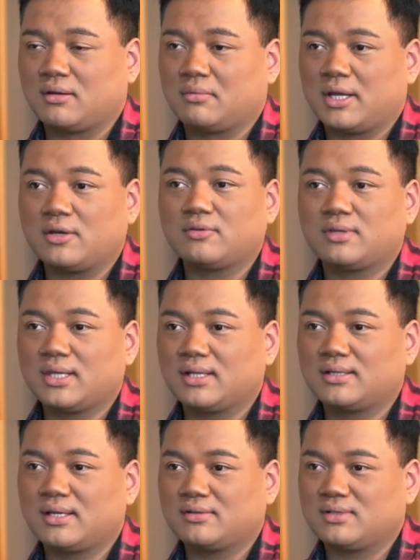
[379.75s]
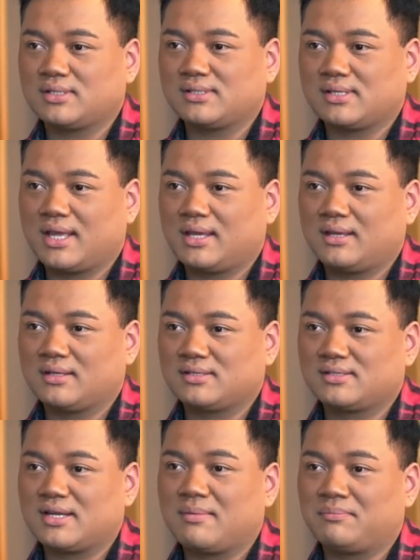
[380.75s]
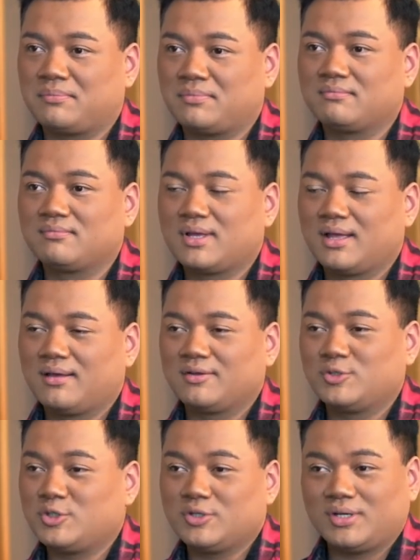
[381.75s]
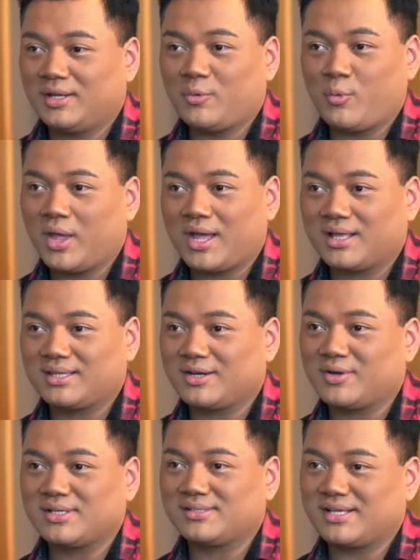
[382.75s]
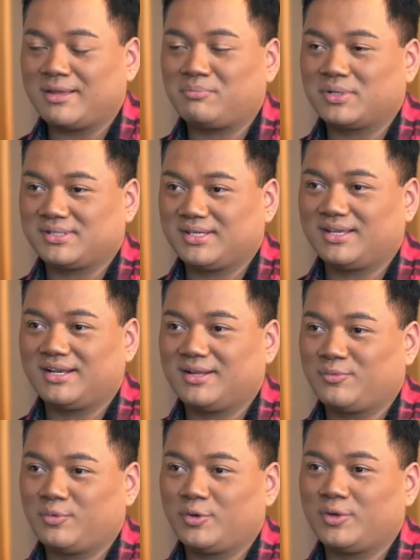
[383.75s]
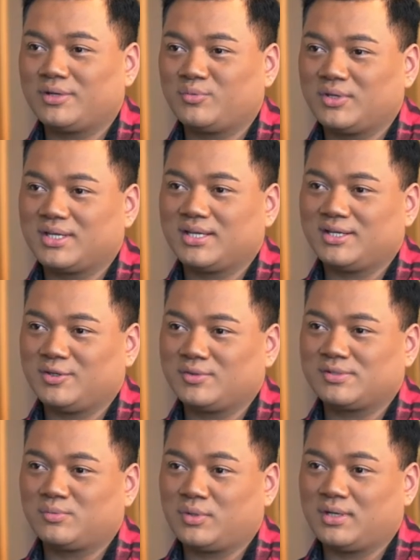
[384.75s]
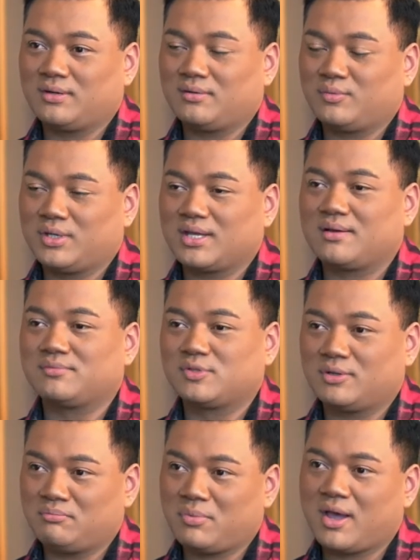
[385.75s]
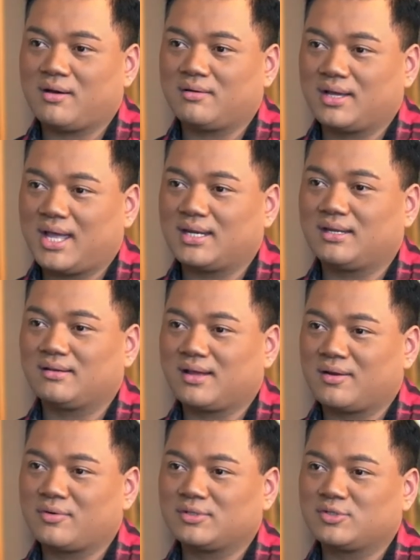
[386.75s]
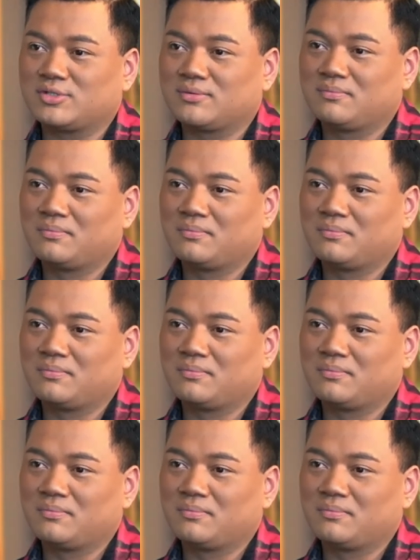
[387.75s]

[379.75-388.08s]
I don't think there is a stamp duty where there is a particular word we can use when we come to empower and encourage